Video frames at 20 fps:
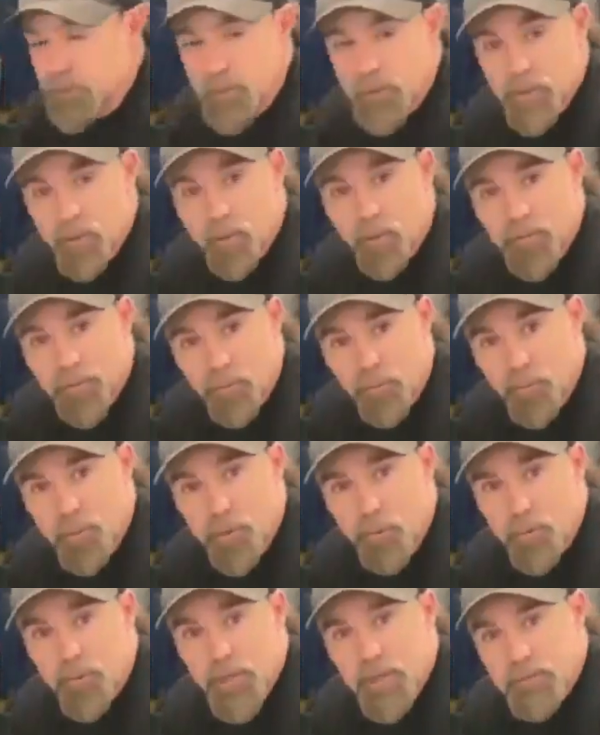I'm going to go
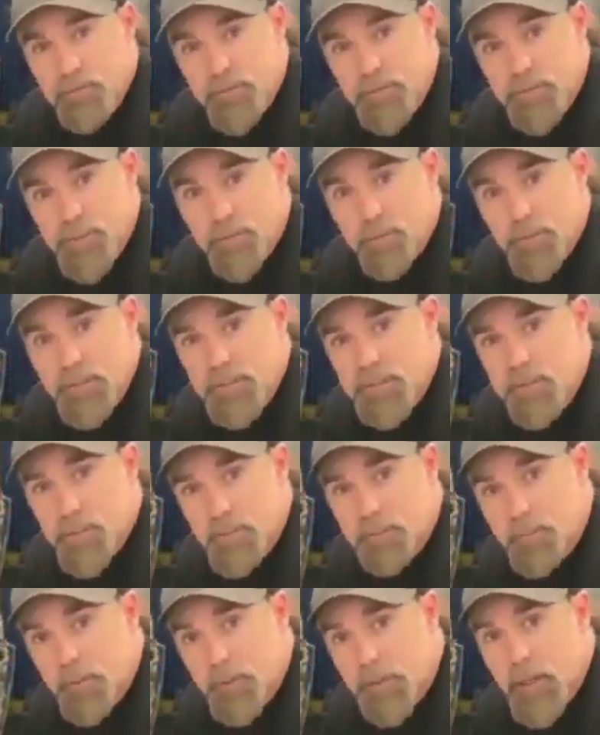through kind of a
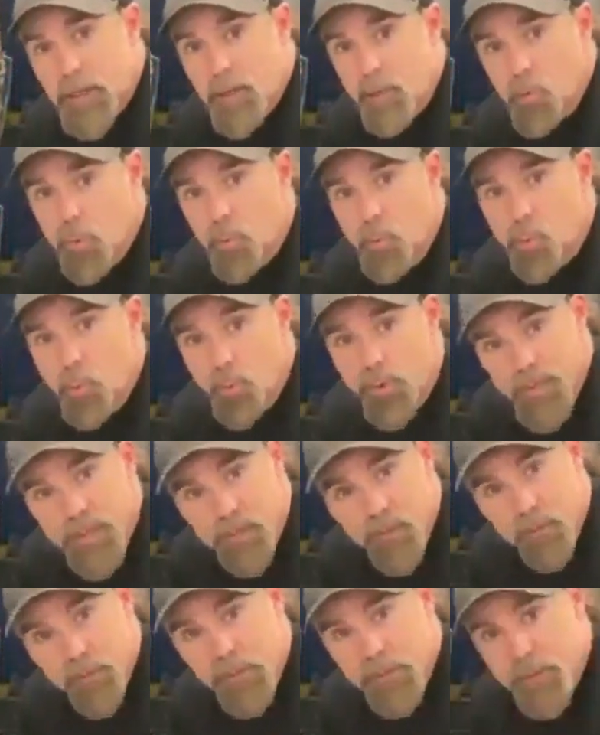step-by-step -step on how we
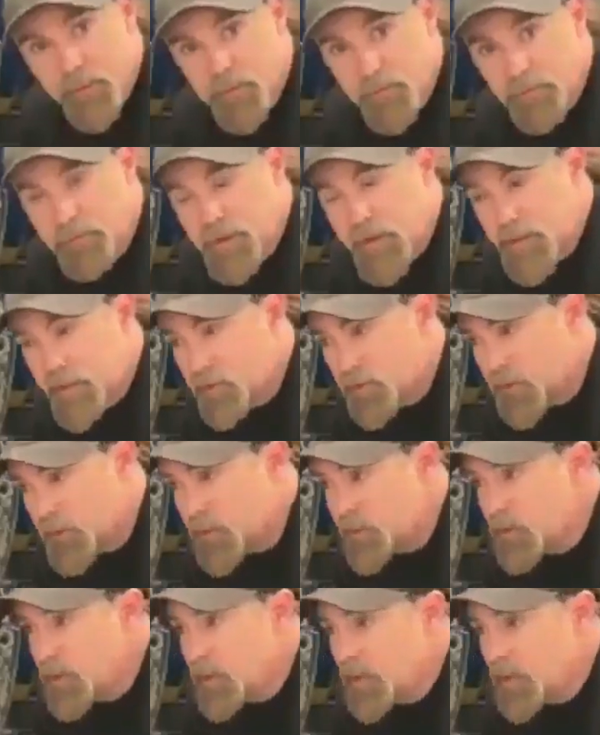do it here at the factory